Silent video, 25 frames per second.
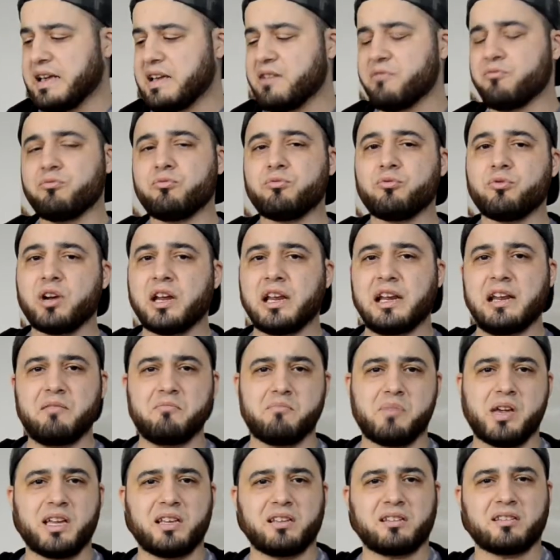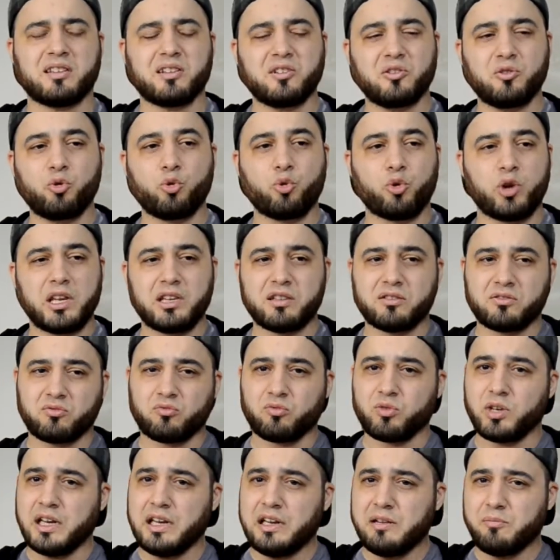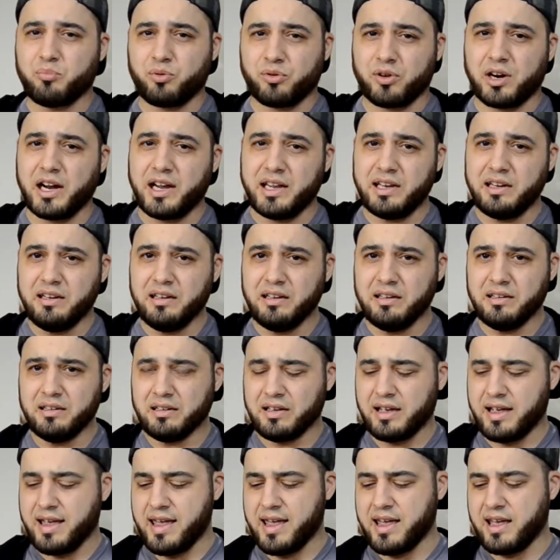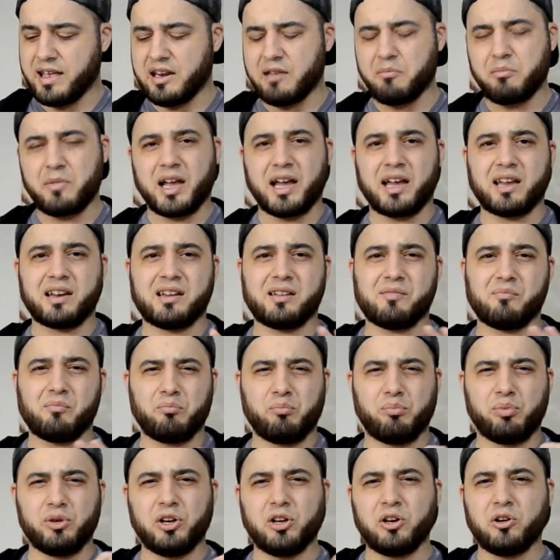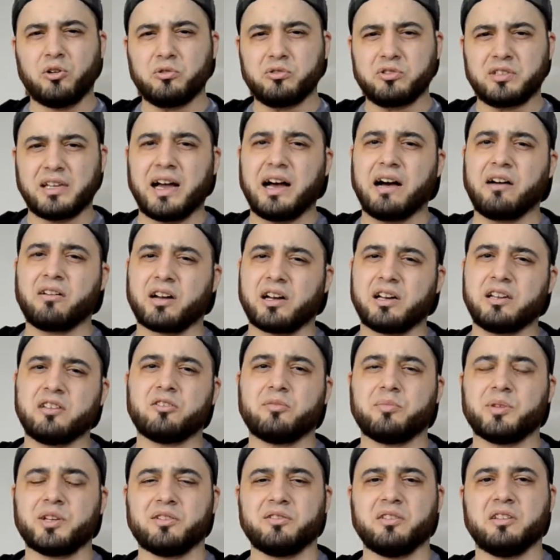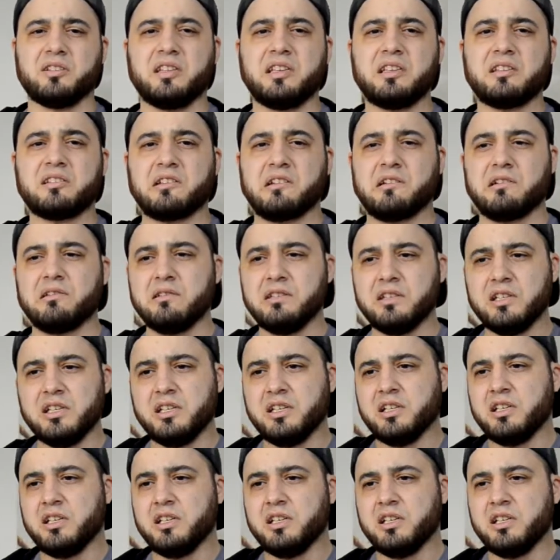it really makes the greens really bright and it kind of blows out a little bit of the detail.